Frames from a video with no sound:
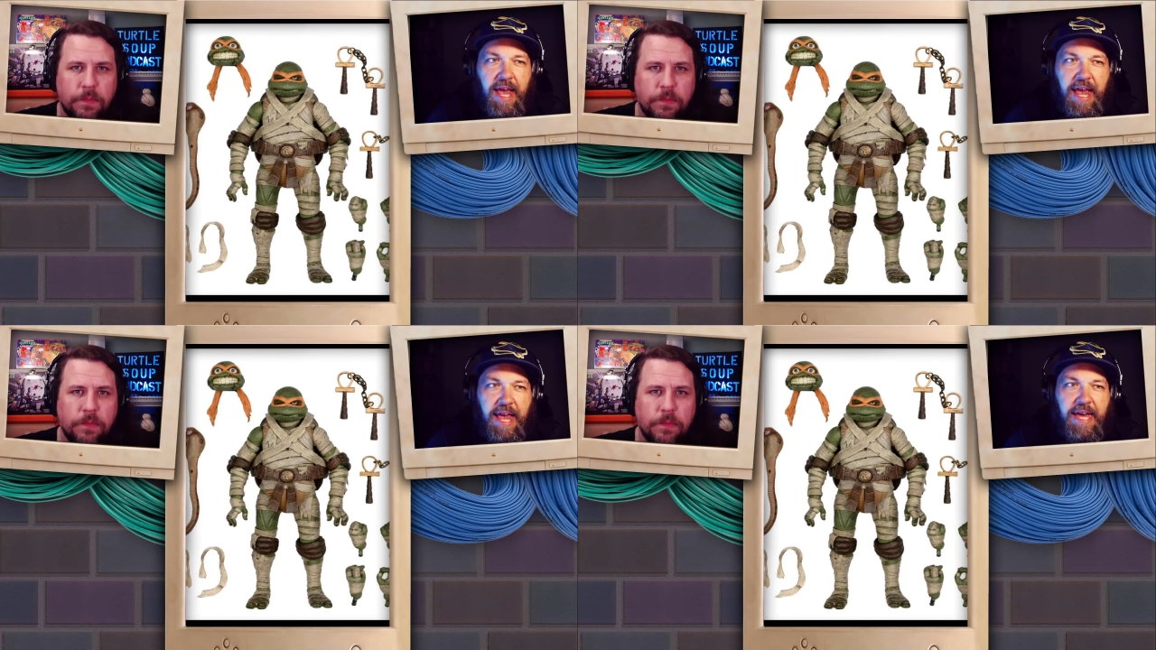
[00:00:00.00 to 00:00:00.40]

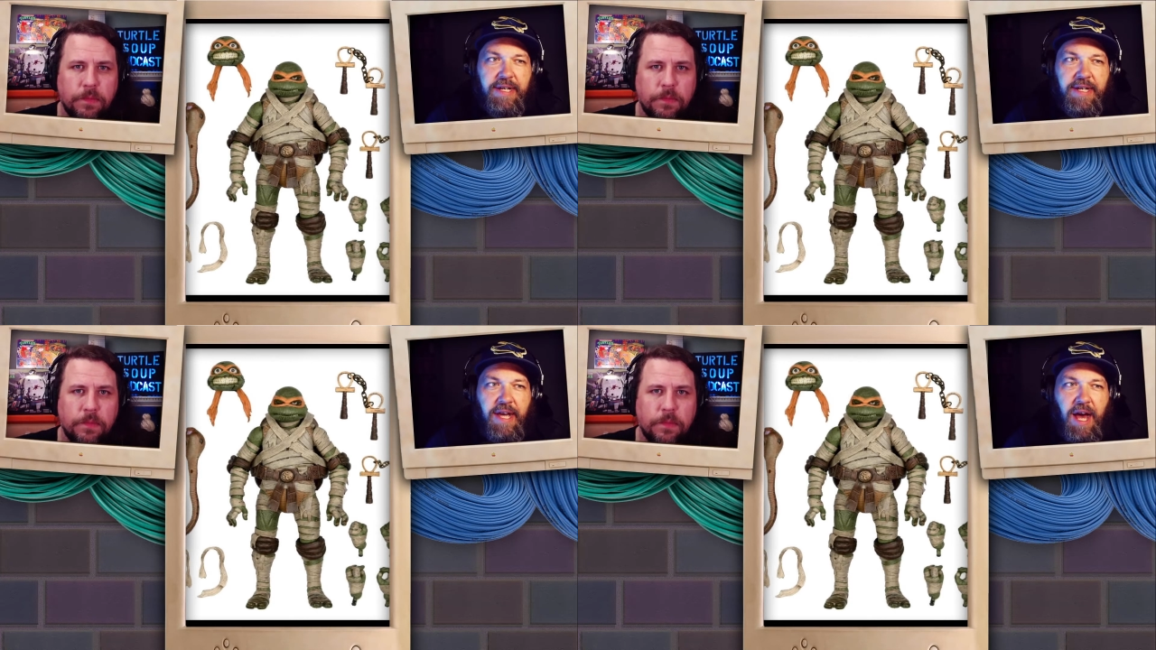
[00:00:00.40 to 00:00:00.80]

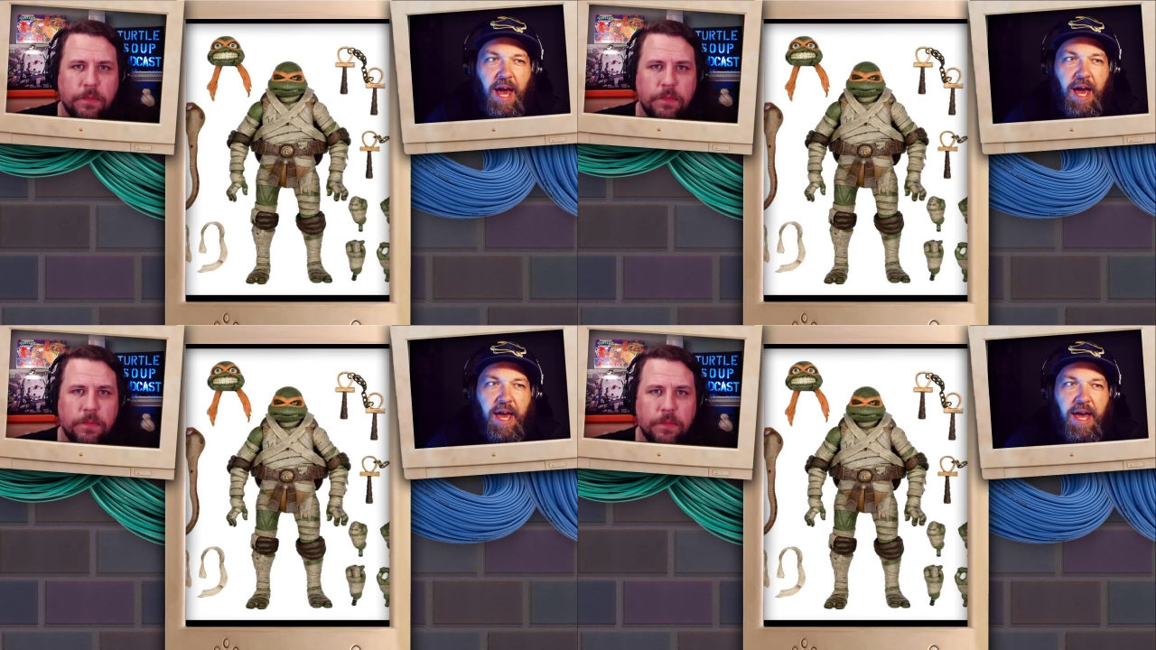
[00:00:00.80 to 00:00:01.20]
Speaker 1: And
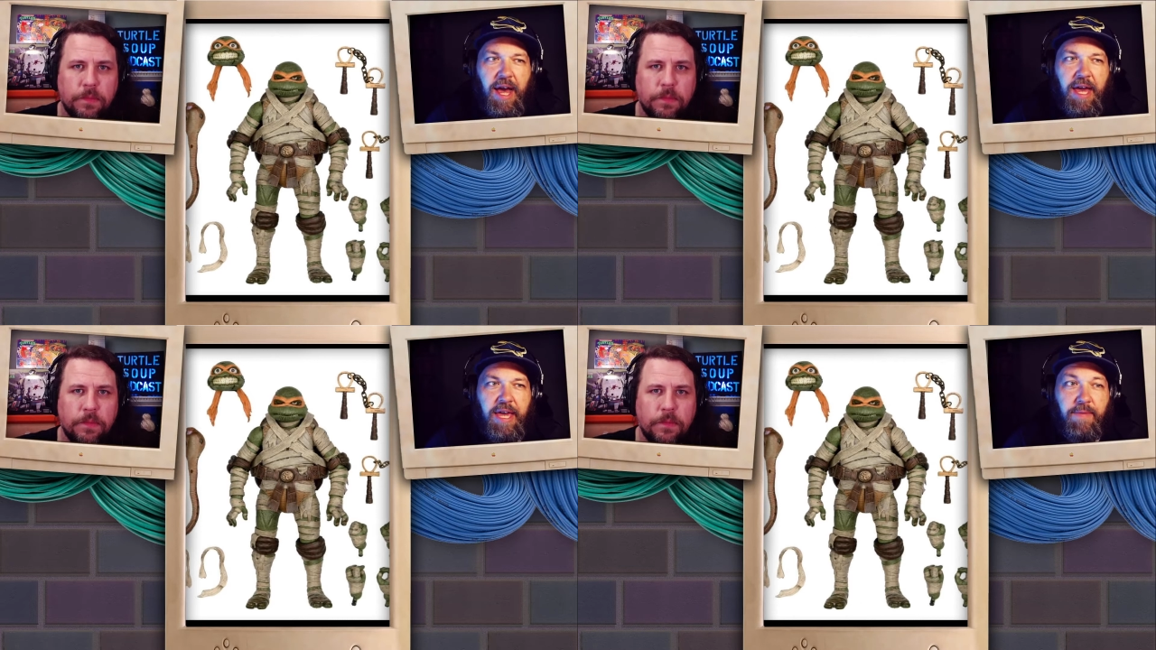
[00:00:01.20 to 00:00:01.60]
I.
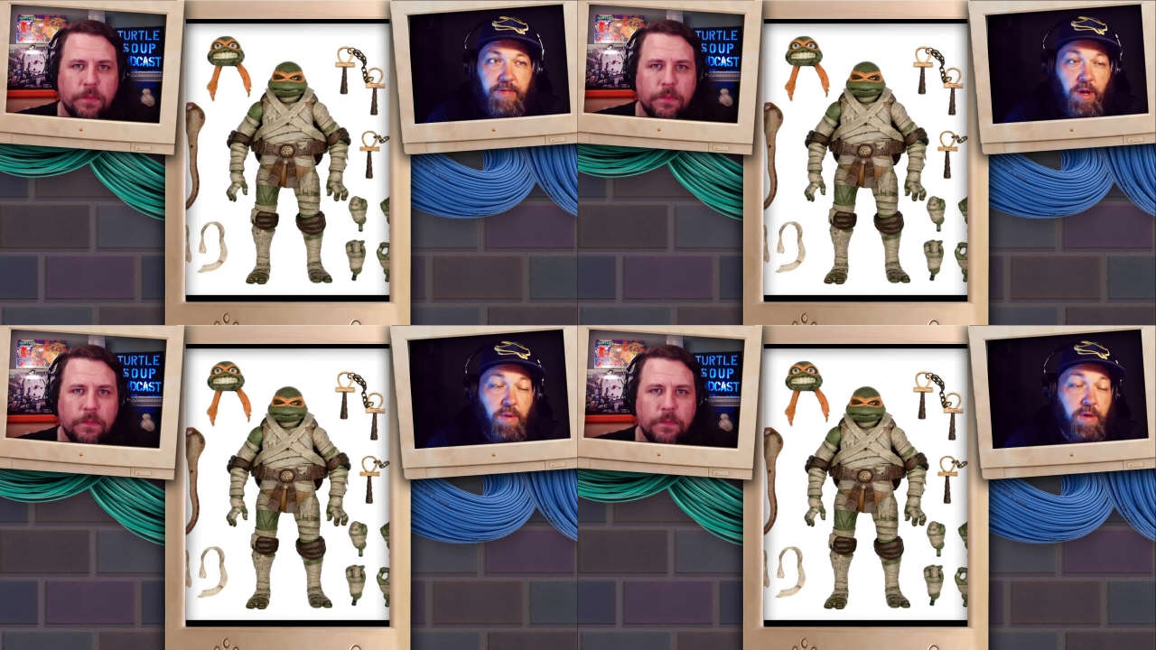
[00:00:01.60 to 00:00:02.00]
It,
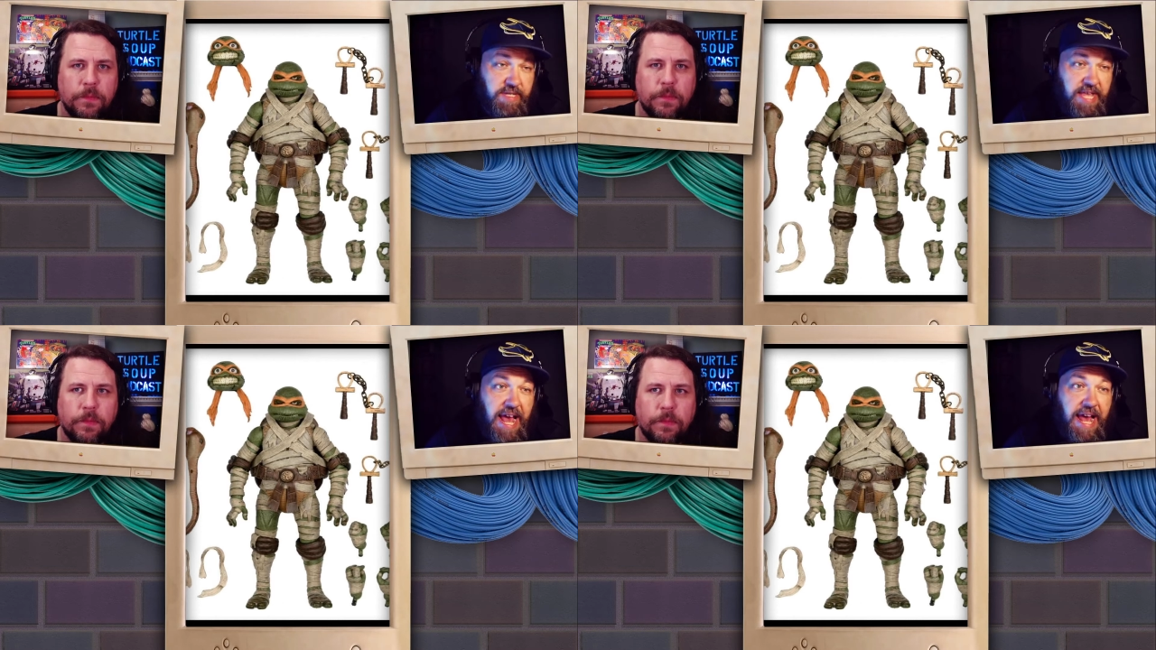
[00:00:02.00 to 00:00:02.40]
there, it was
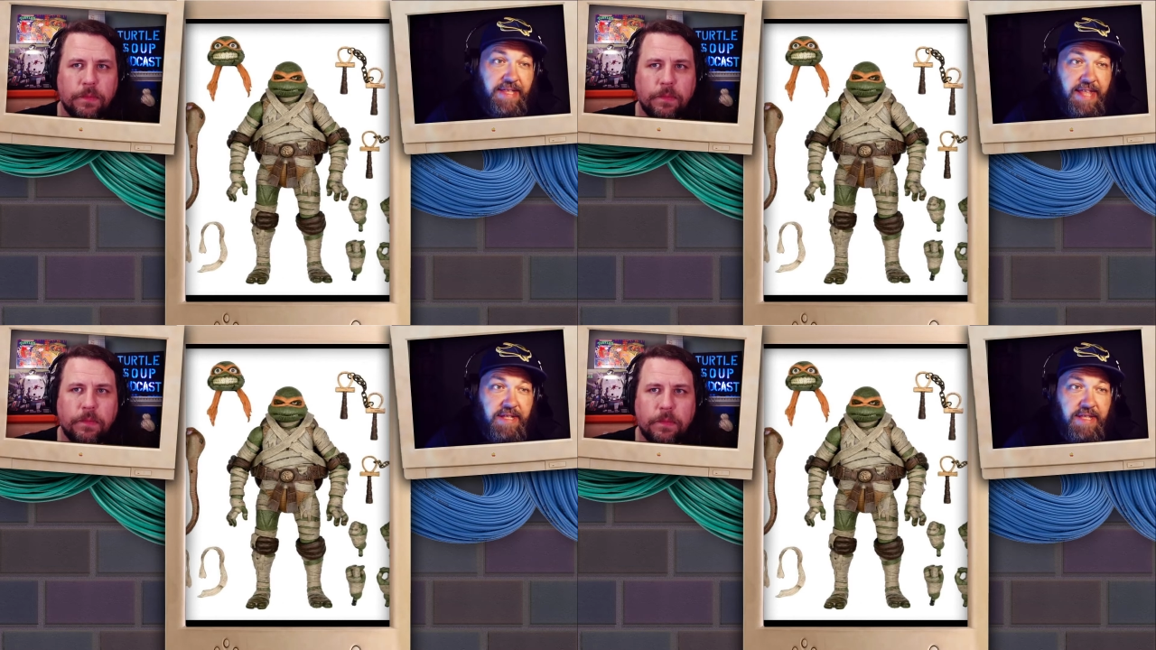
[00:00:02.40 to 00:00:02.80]
the head
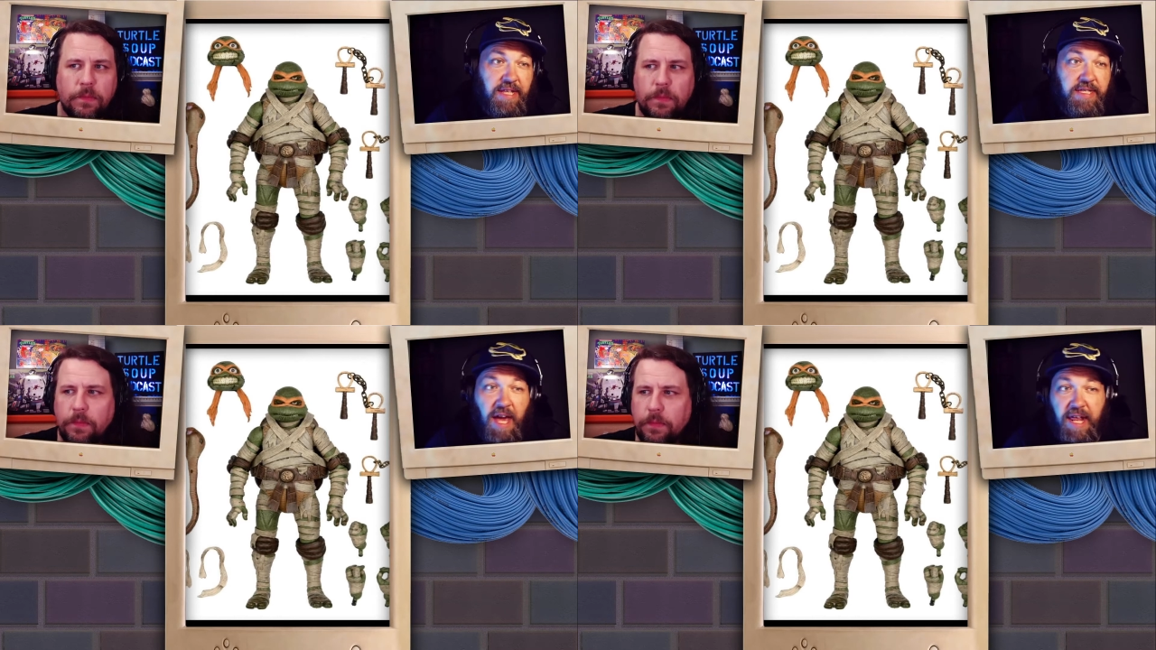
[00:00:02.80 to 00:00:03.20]
that, that
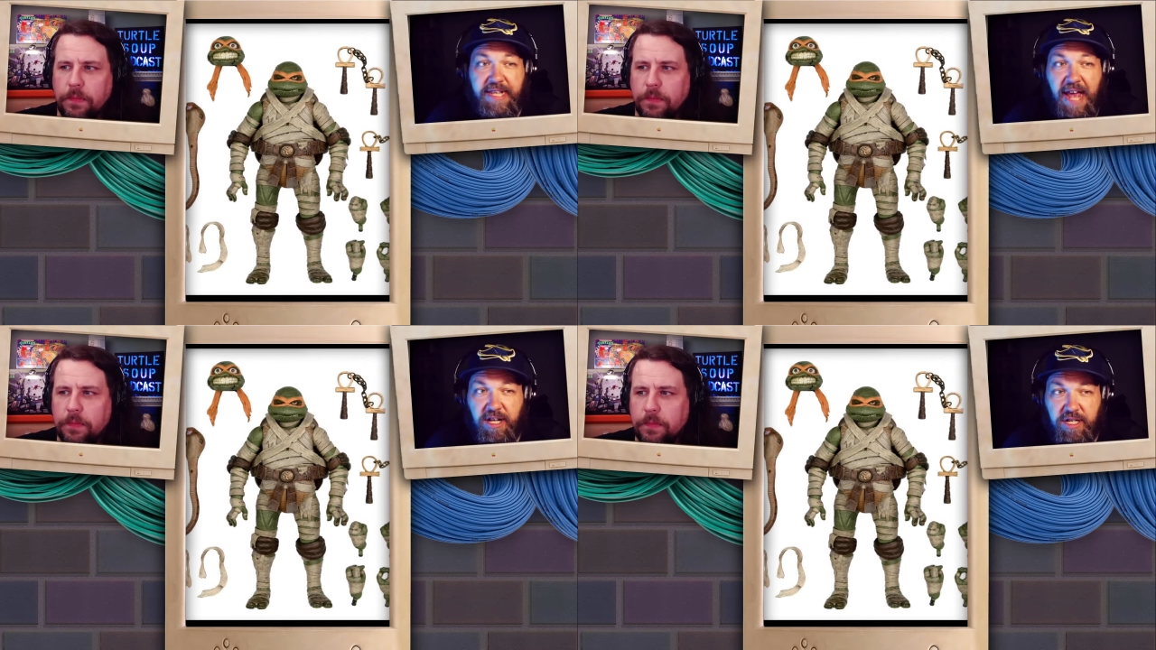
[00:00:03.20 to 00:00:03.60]
is not
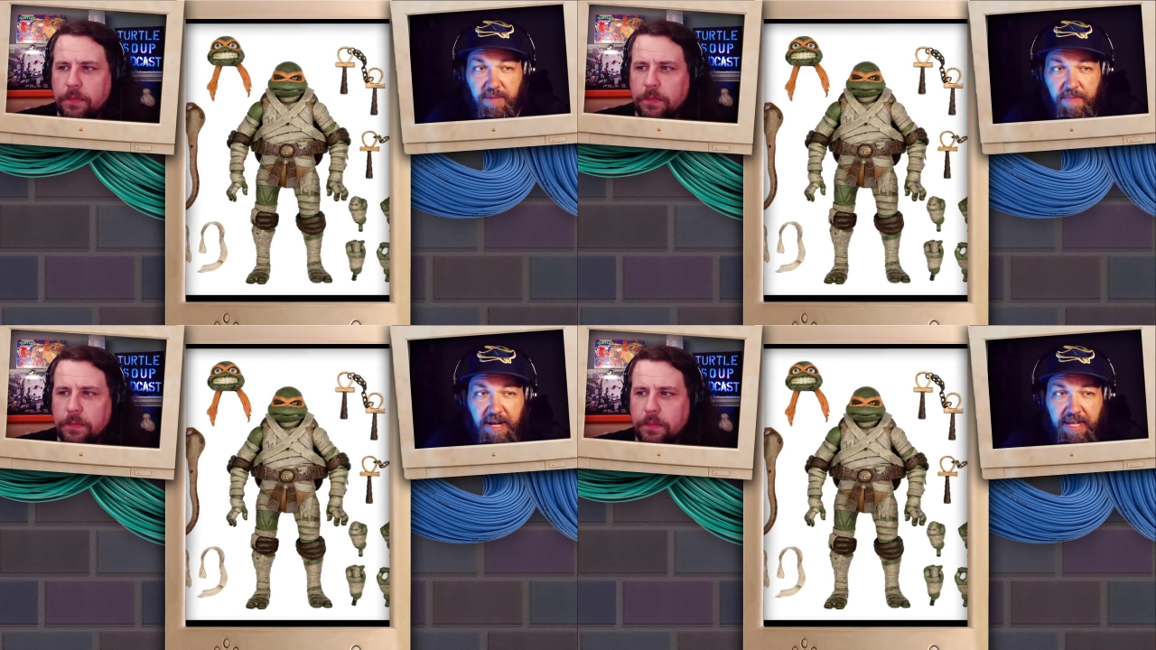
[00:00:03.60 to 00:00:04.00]
attached to the
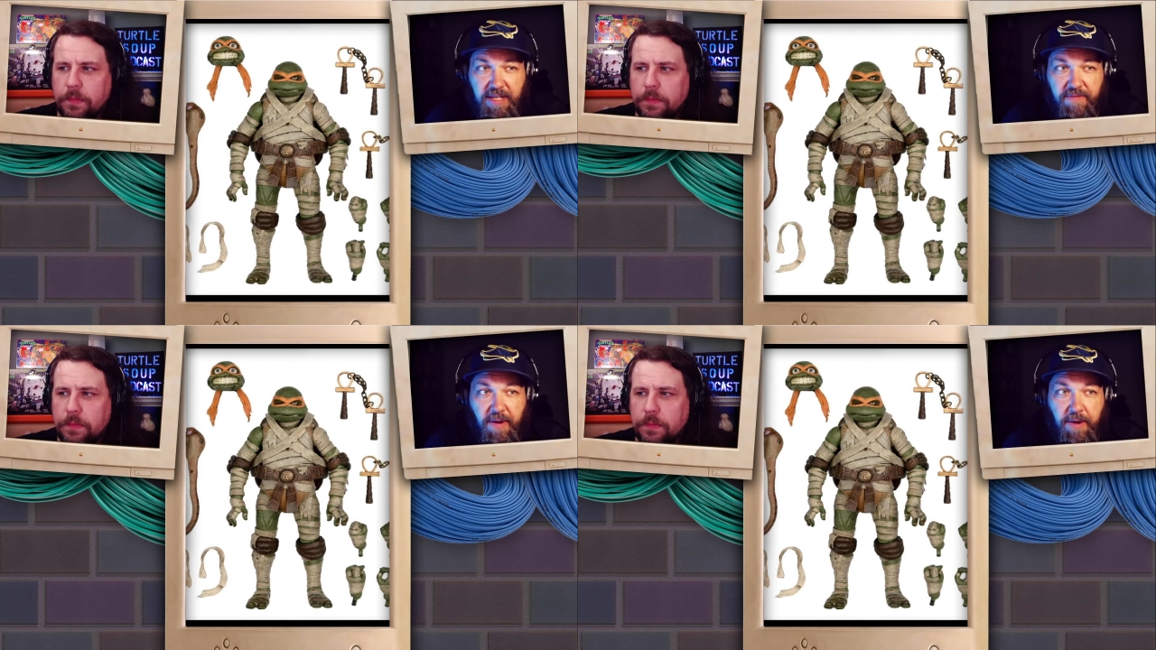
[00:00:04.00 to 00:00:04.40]
body in the
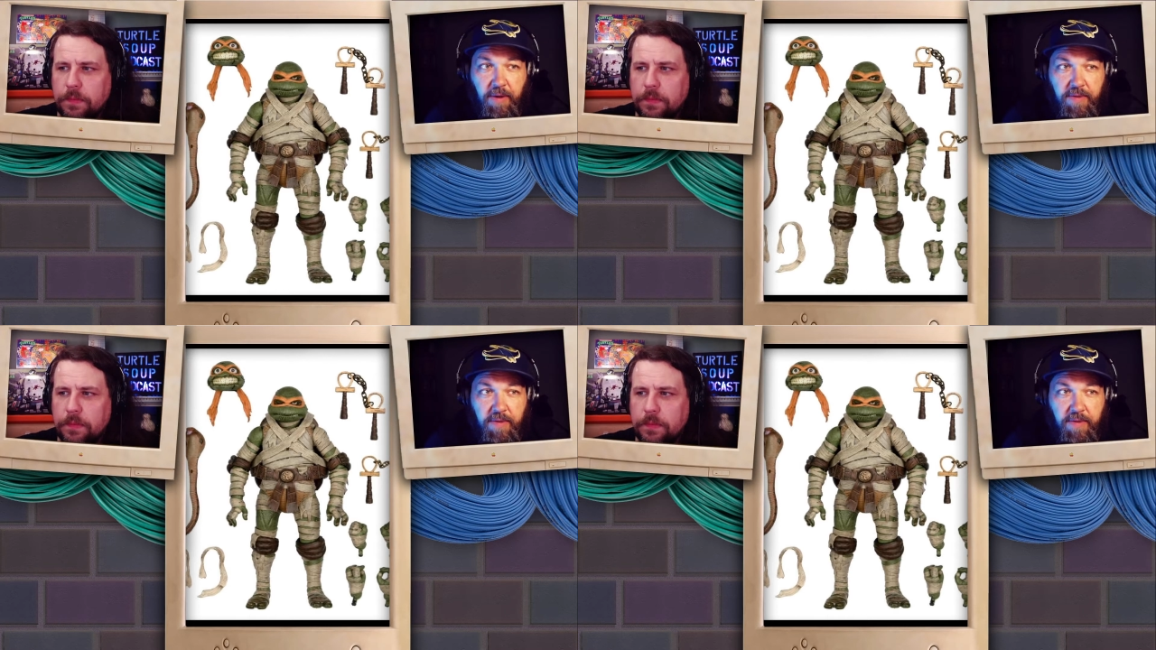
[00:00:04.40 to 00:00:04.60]
photo.